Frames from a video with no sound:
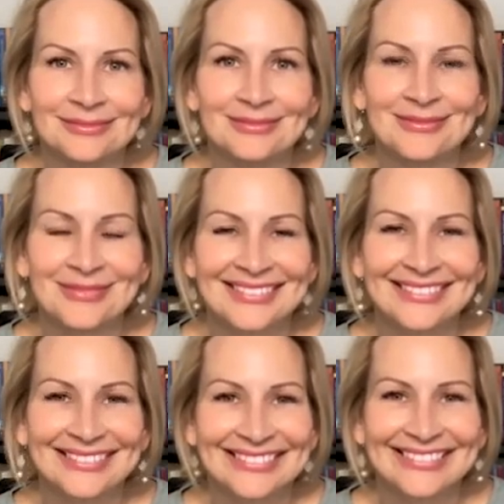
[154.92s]

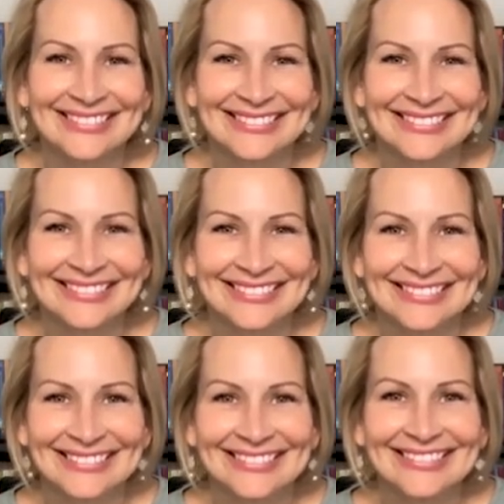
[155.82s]

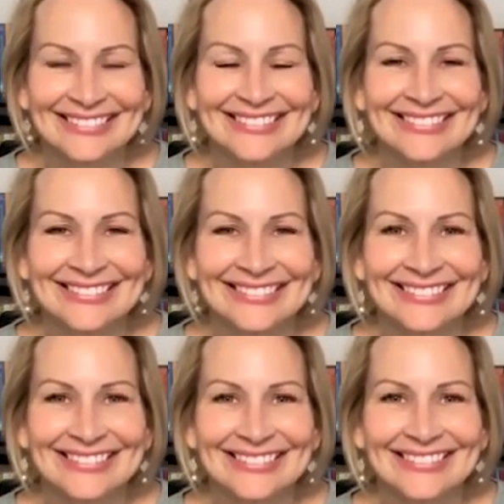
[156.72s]

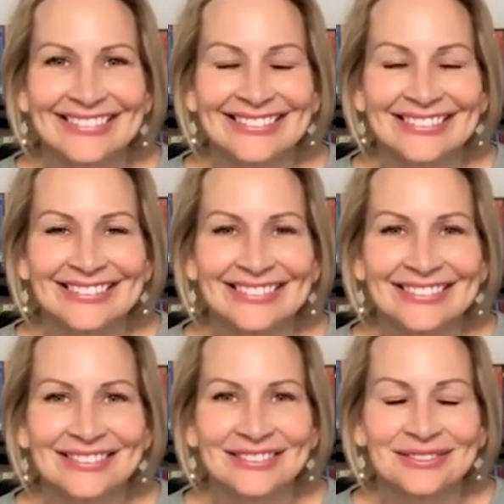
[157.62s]

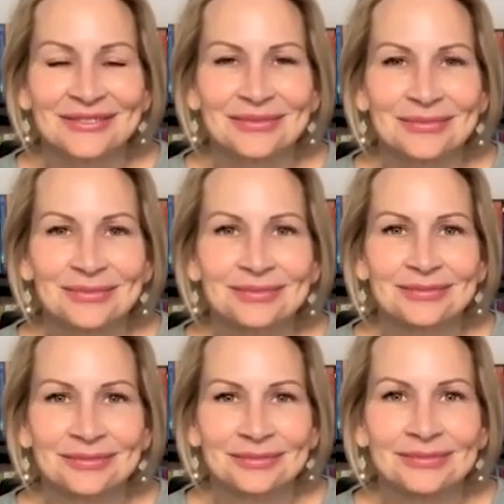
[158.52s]

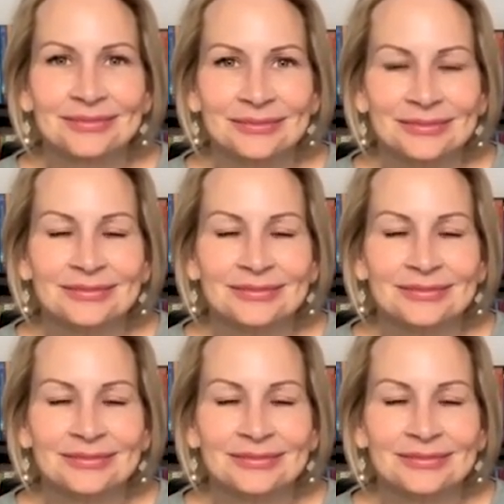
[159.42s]
(not speaking)